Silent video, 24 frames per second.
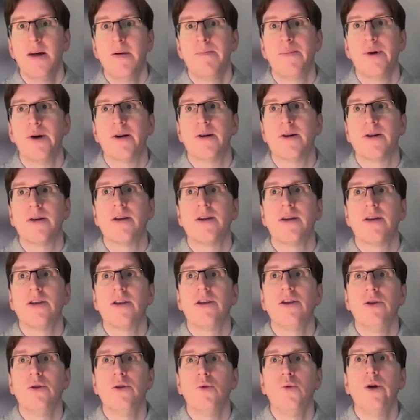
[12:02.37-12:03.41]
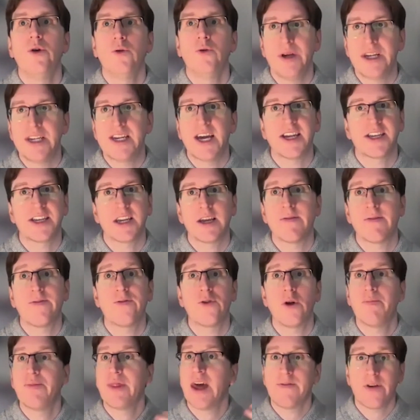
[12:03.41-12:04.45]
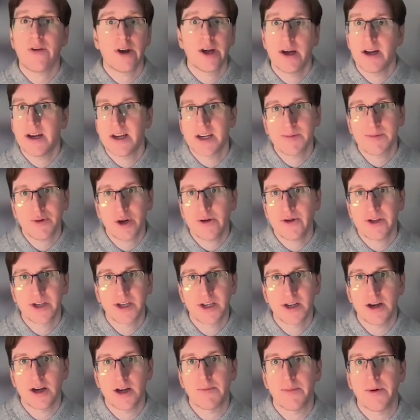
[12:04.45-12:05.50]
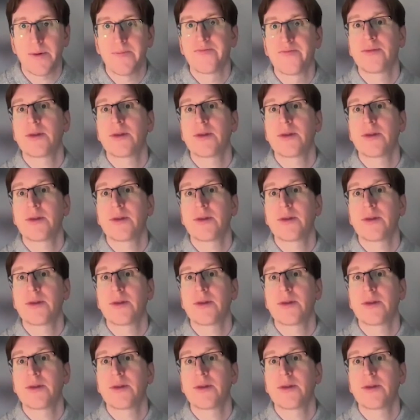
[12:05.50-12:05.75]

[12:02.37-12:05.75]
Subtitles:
but you will be testing from that very earliest prototype